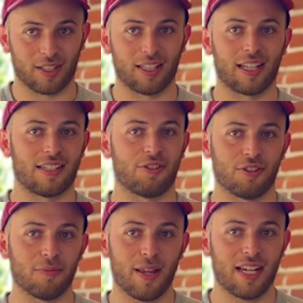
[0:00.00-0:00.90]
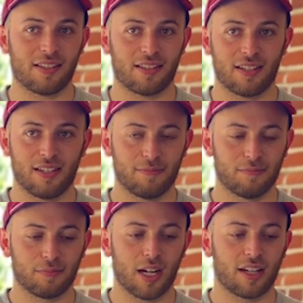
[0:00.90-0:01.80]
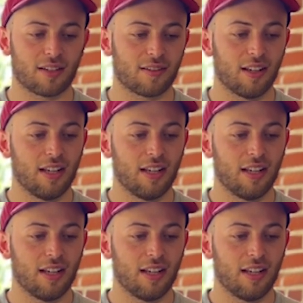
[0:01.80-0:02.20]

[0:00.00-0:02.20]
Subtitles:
like digital based products.